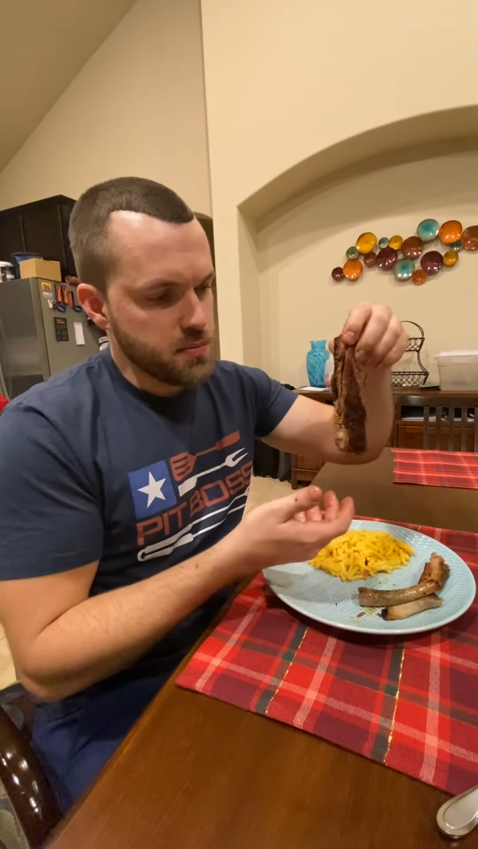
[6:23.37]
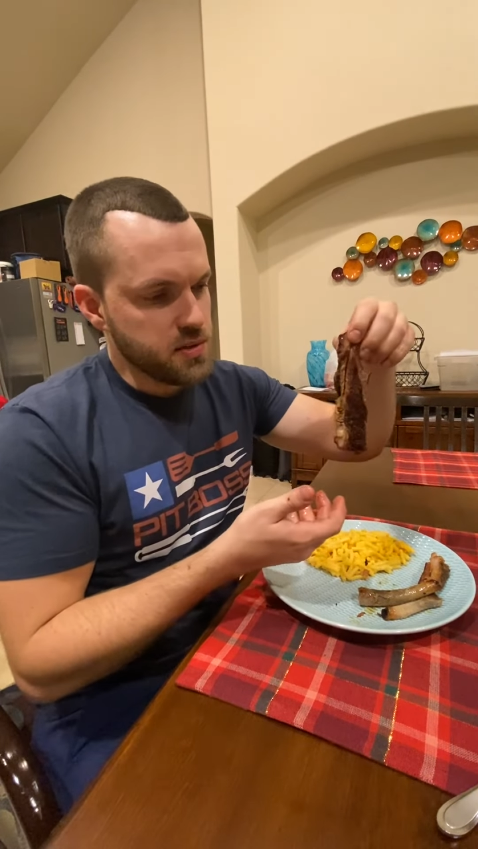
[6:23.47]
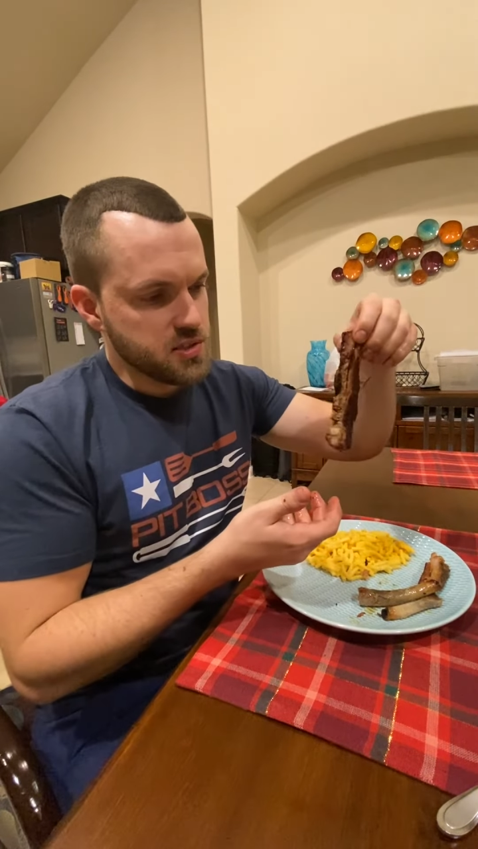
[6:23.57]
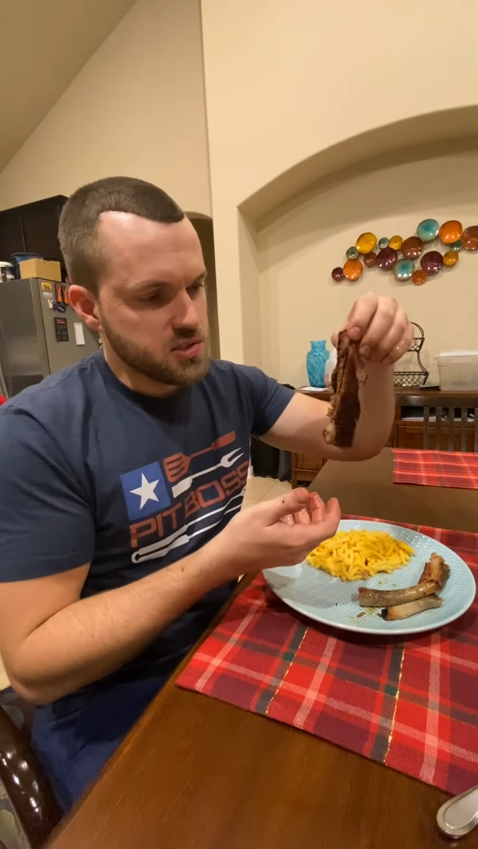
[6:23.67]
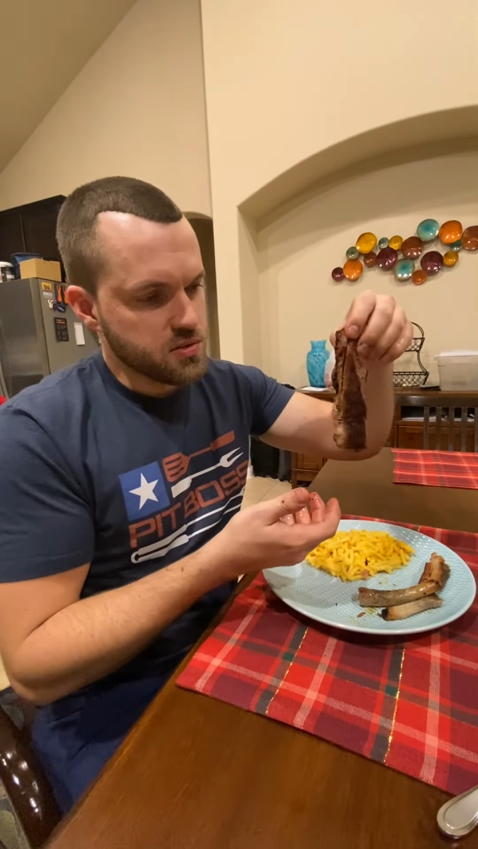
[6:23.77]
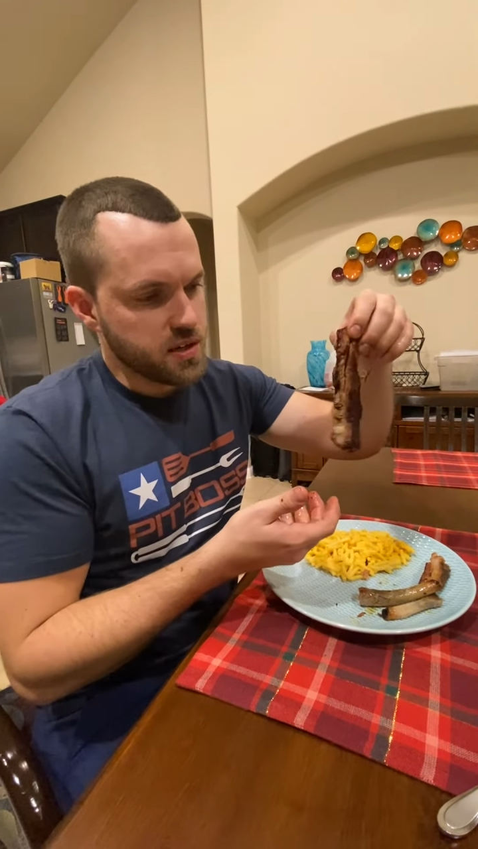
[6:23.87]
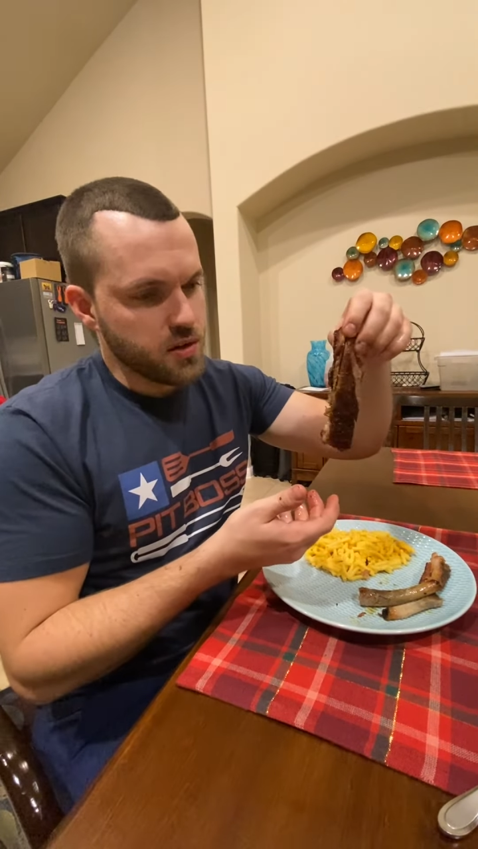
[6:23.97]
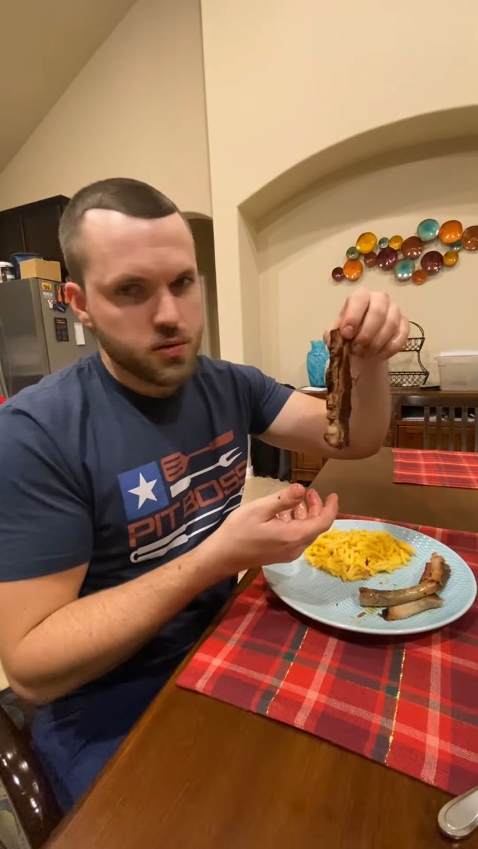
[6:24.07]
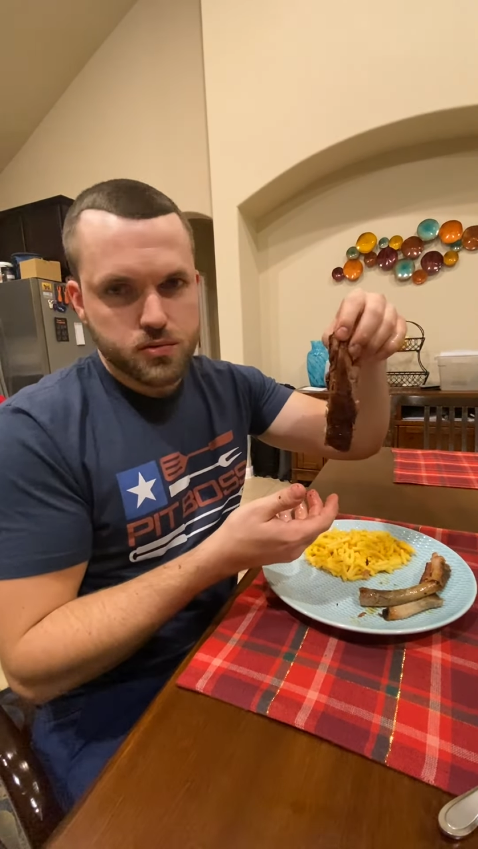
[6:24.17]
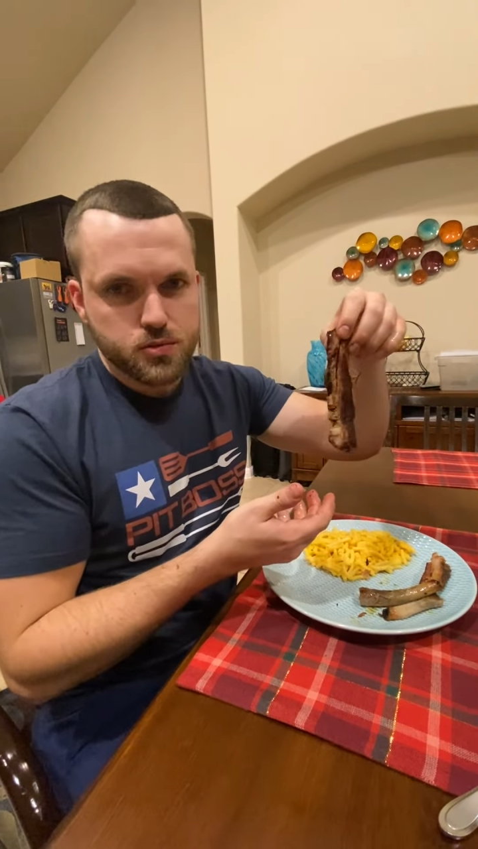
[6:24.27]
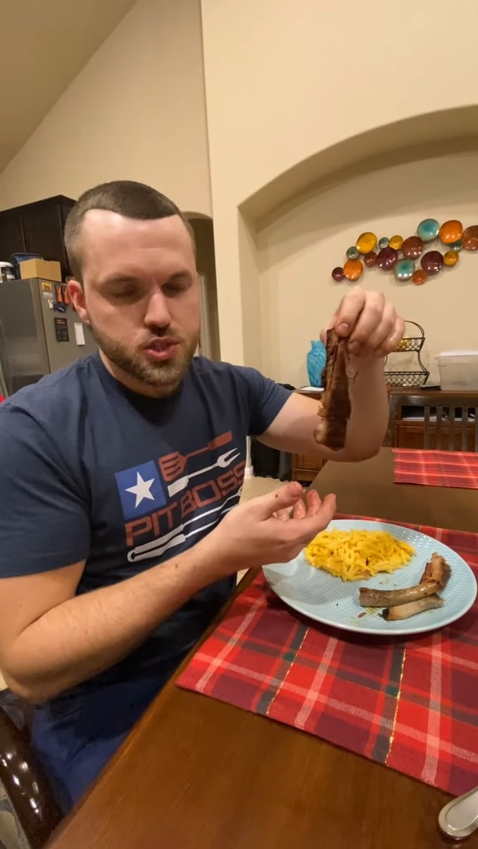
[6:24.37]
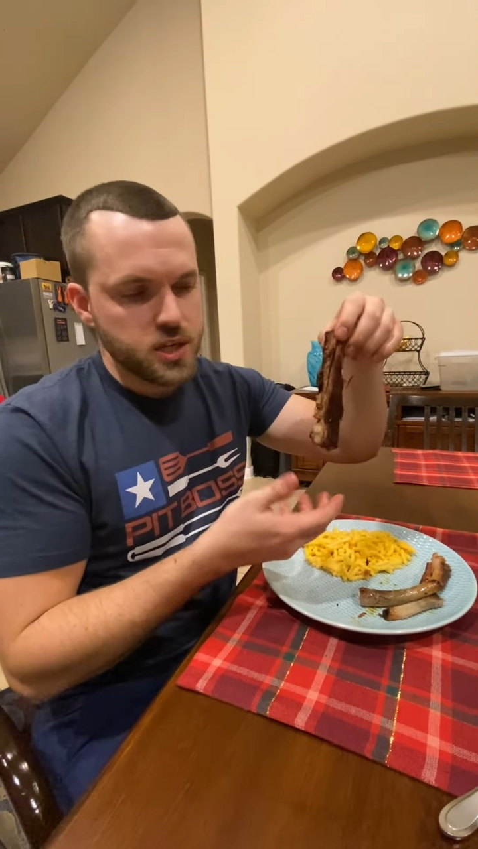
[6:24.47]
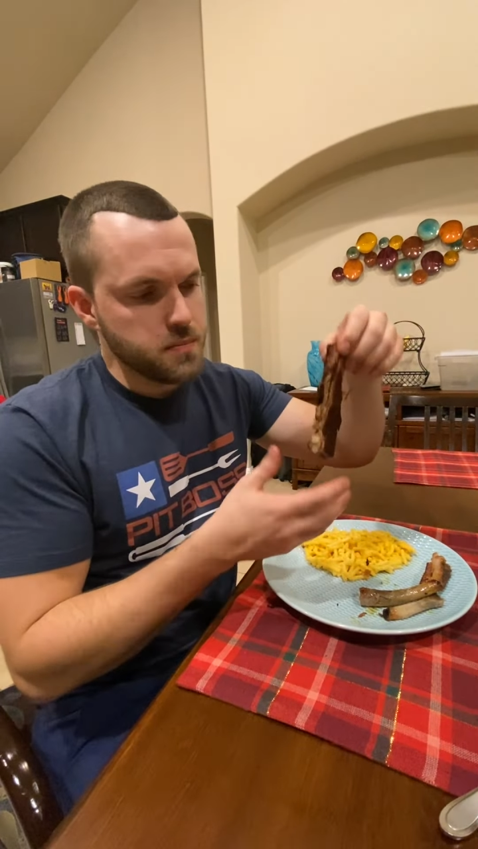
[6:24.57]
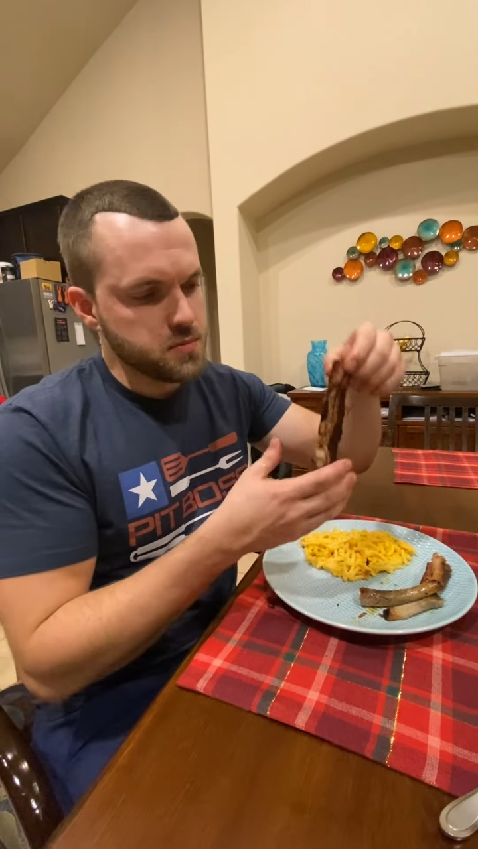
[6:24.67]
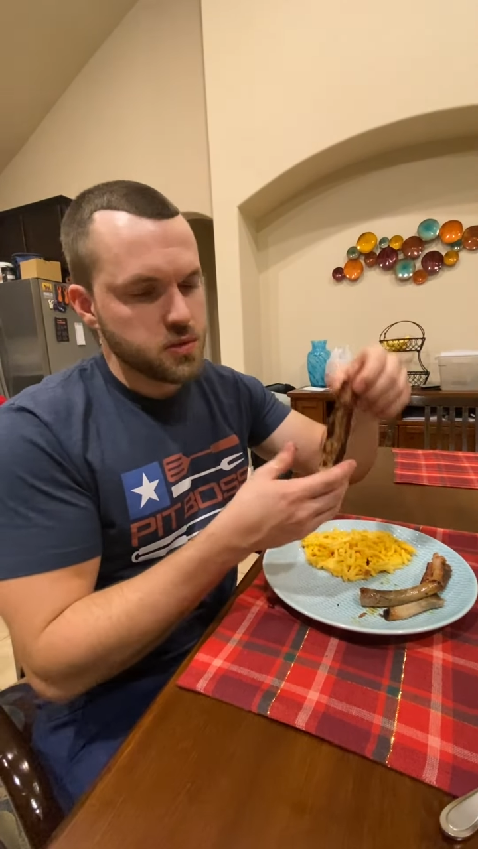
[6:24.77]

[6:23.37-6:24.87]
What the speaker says: but they still kind of hold their shape.